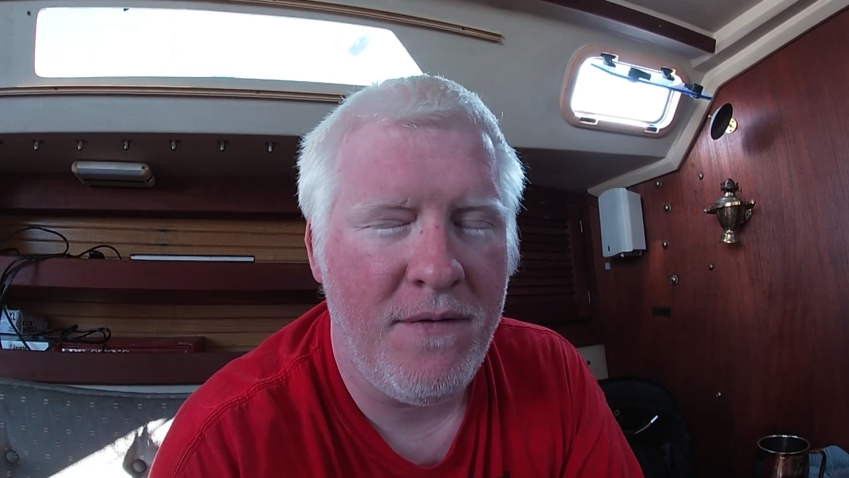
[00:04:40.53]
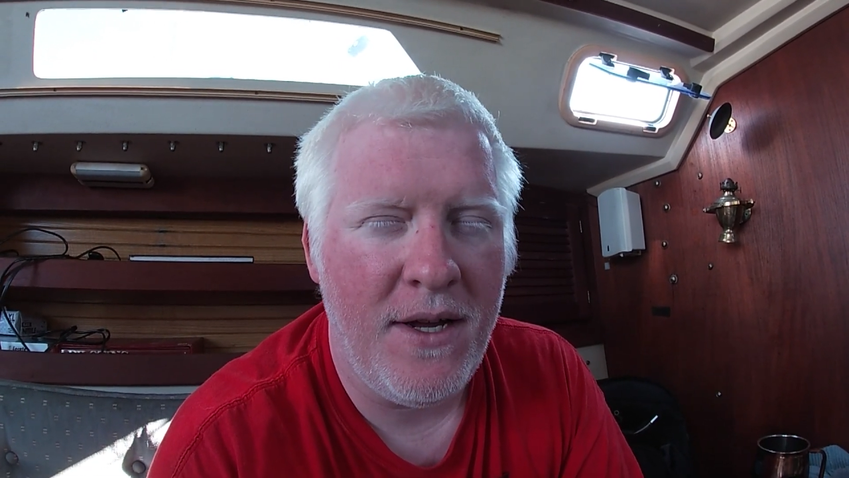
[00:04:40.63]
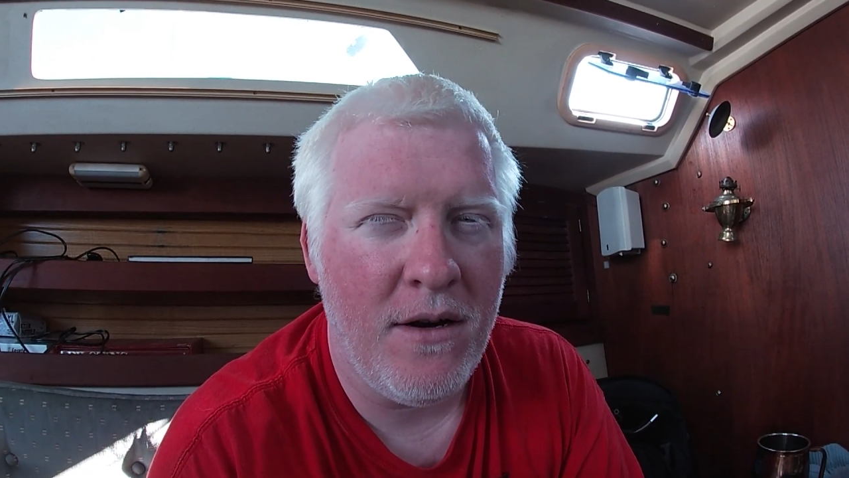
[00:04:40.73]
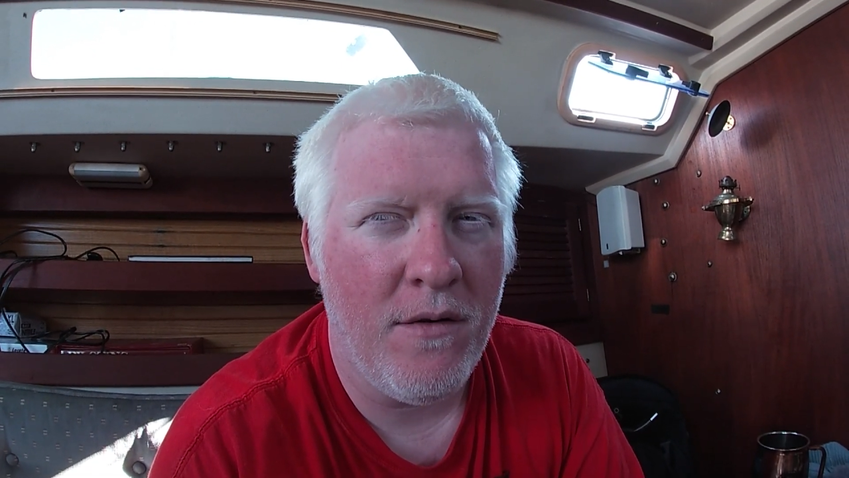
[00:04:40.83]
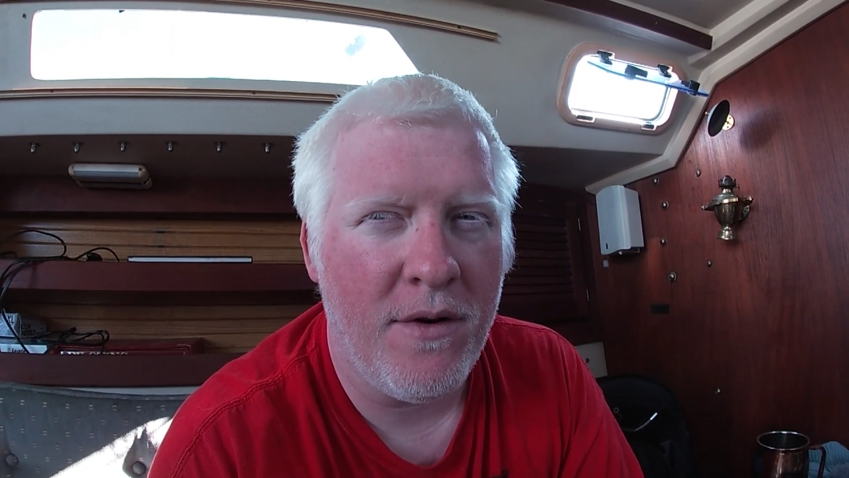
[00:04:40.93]

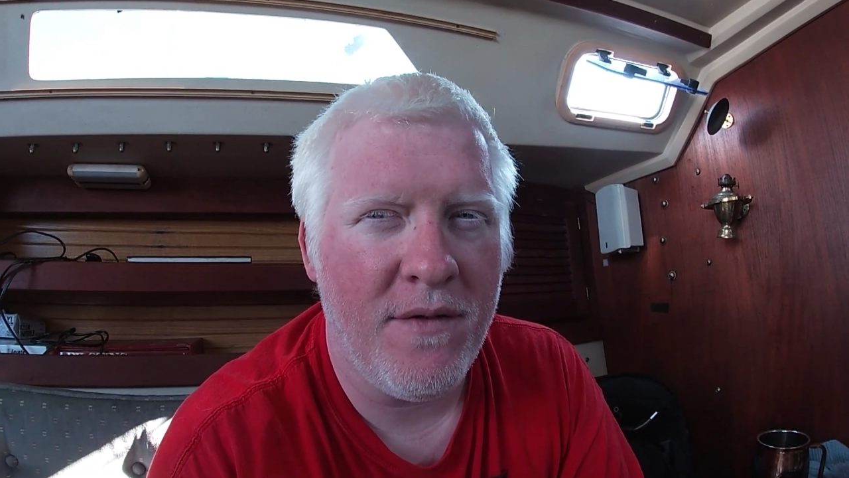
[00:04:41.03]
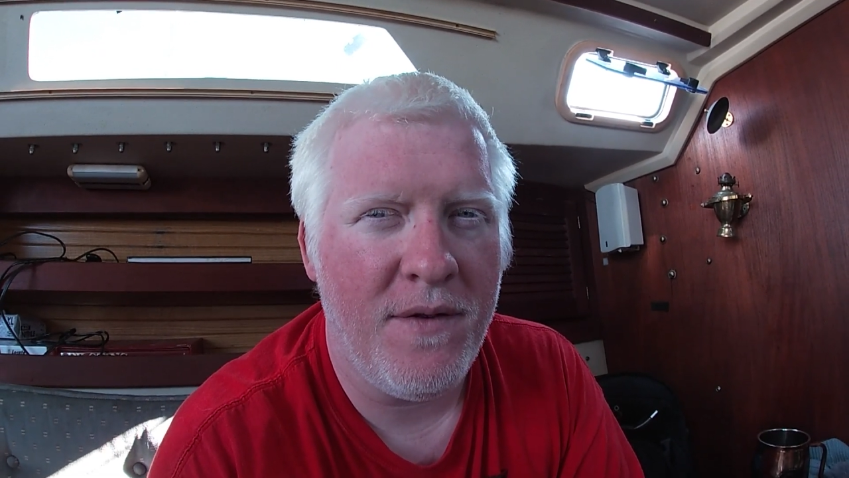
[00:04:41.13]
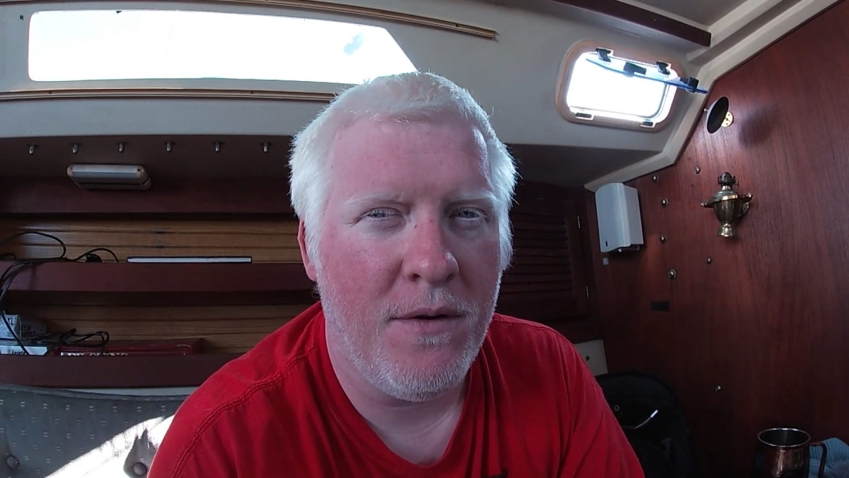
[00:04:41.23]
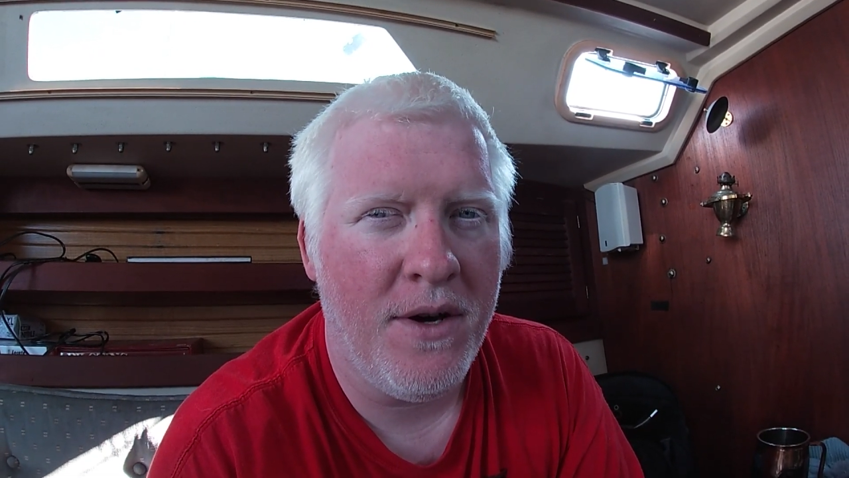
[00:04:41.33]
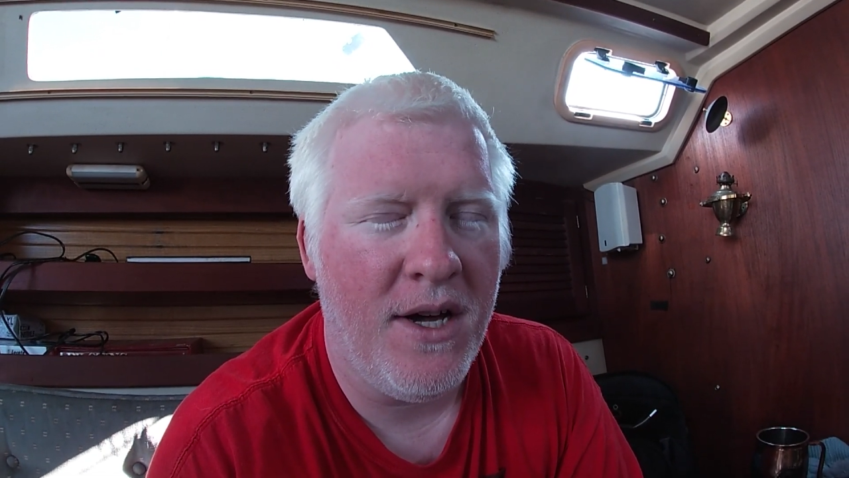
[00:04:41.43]
feet over to the
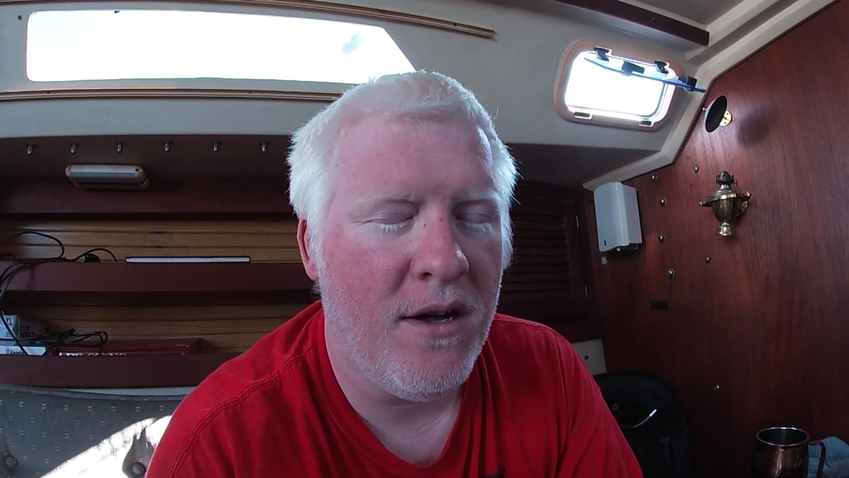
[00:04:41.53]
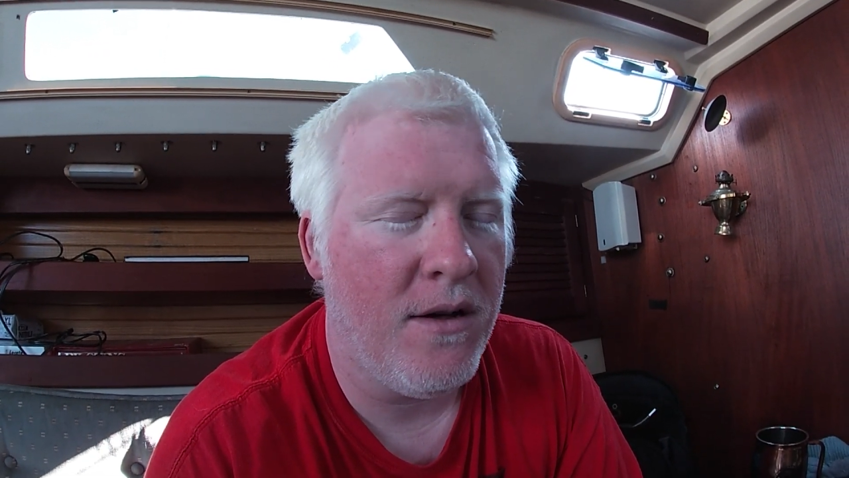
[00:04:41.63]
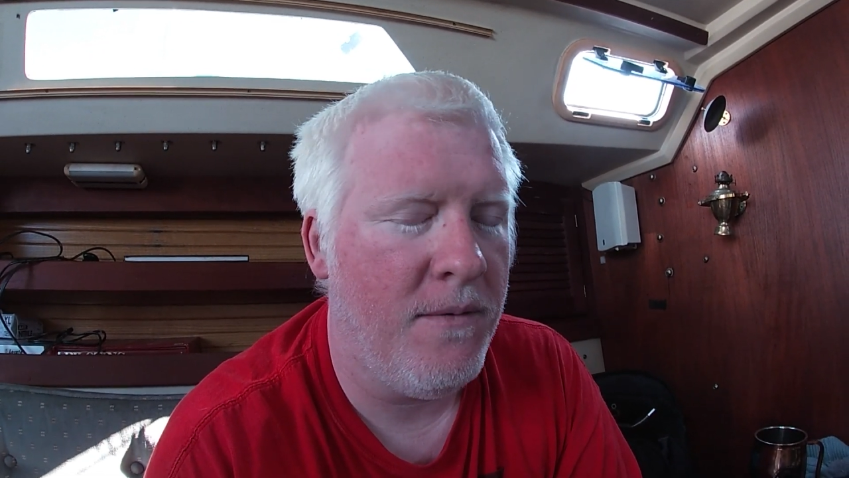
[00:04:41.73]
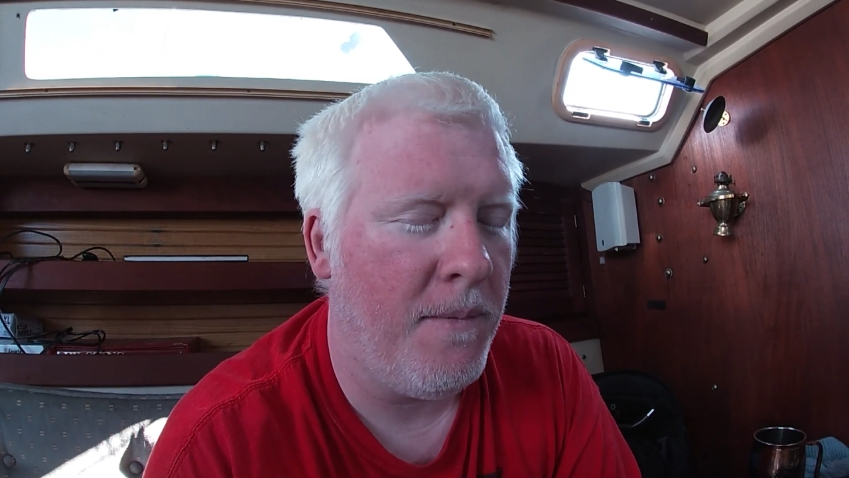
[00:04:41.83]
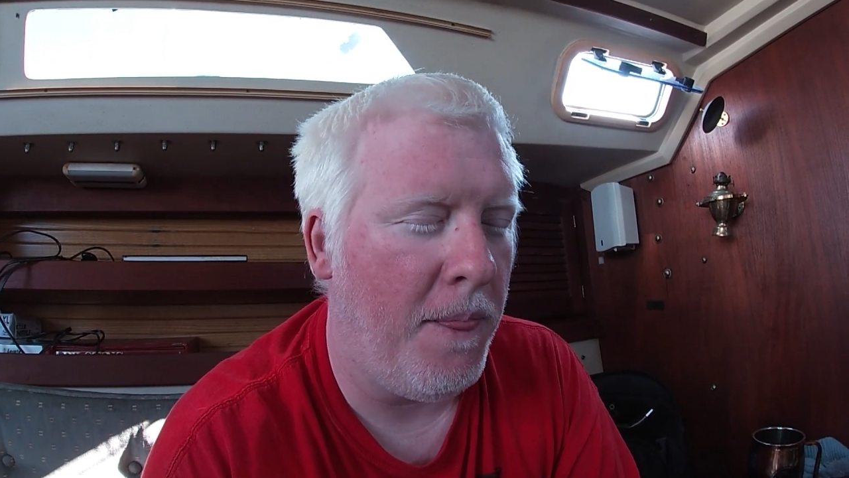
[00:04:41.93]
fuel dock